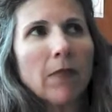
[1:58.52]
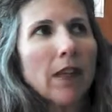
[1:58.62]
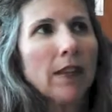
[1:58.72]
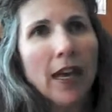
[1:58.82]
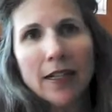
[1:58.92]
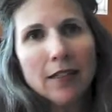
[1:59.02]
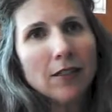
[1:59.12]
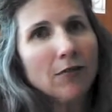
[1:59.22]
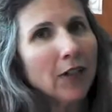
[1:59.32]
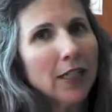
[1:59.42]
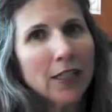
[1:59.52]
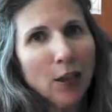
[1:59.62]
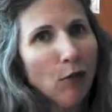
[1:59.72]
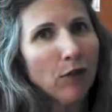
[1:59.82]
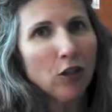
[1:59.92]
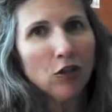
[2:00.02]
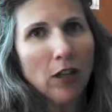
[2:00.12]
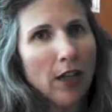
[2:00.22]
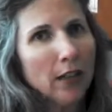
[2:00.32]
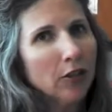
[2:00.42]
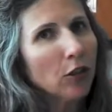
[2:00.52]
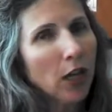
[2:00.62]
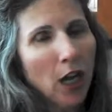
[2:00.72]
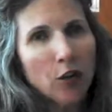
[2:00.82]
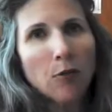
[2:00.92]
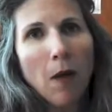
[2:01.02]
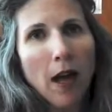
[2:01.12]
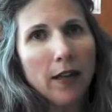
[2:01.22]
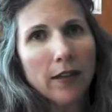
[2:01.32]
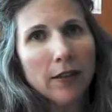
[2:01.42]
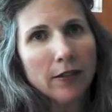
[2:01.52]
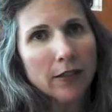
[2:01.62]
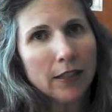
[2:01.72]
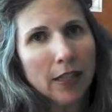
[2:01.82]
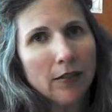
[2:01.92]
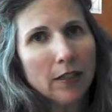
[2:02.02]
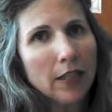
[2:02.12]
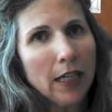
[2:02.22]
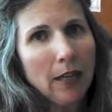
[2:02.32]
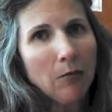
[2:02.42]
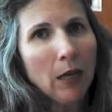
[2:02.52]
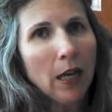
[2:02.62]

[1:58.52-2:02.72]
That is very selfish, and it's going to undermine the success of the team.